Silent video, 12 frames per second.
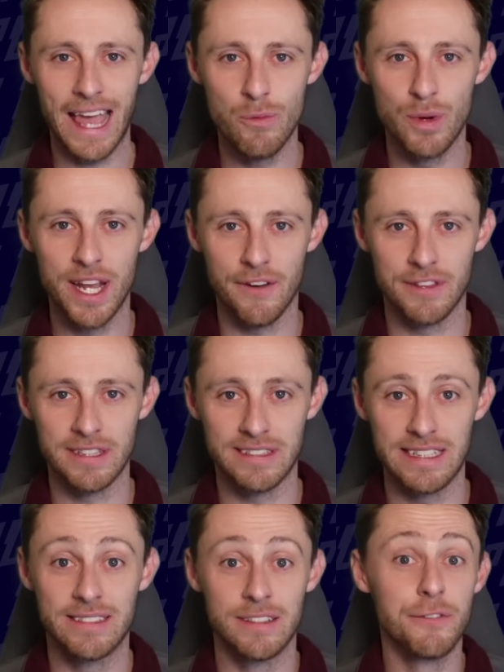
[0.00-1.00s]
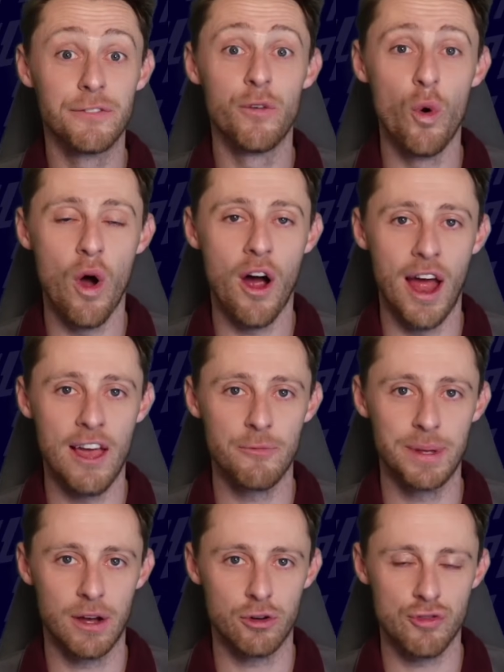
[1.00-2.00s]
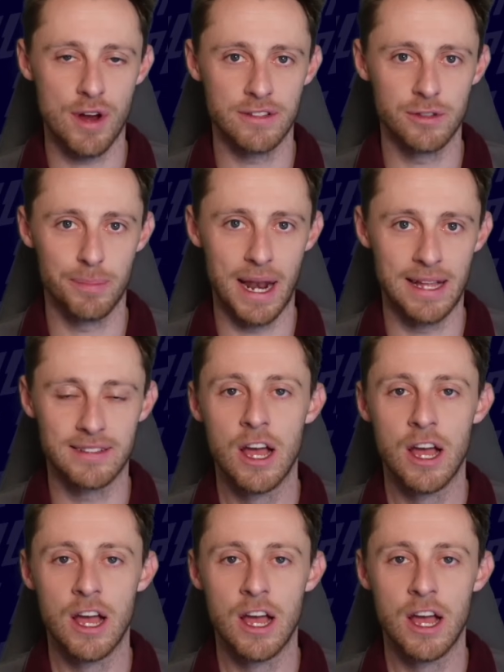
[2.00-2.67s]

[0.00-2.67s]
week of the season for our FPL transfer plans,